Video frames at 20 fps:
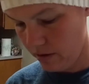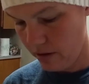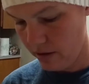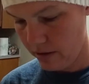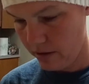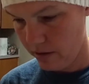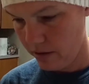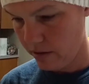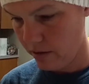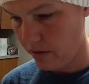
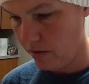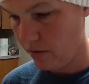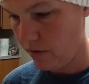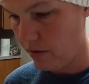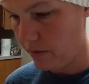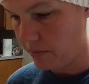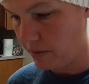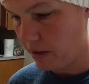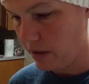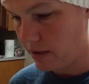And
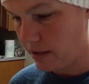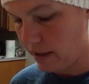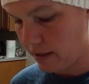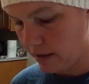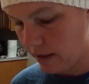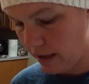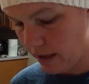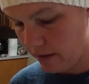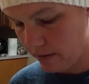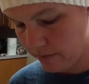so I'm going to
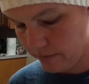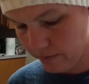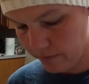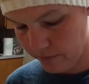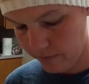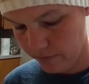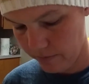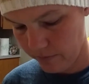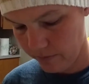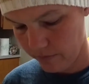take that
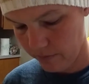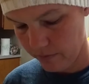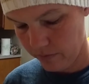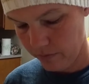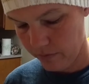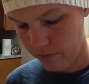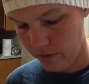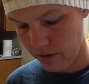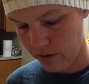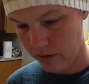
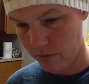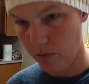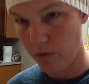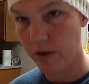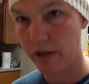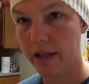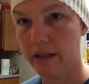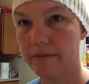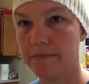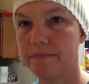this
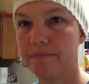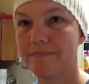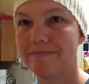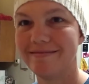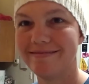morning.